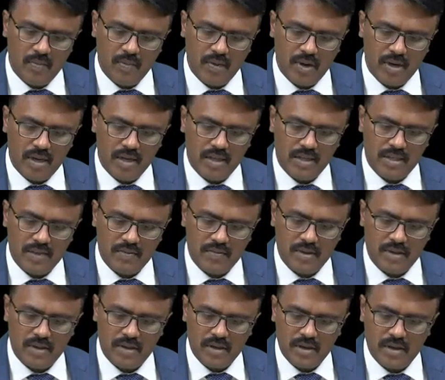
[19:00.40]
Potency of
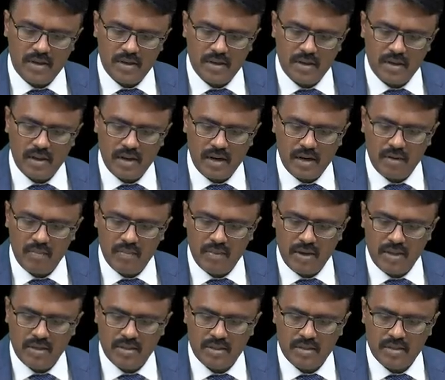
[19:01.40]
the drug
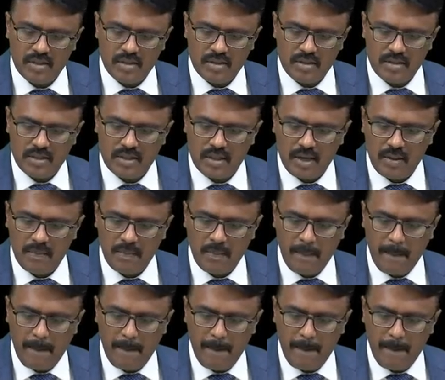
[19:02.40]
remains same.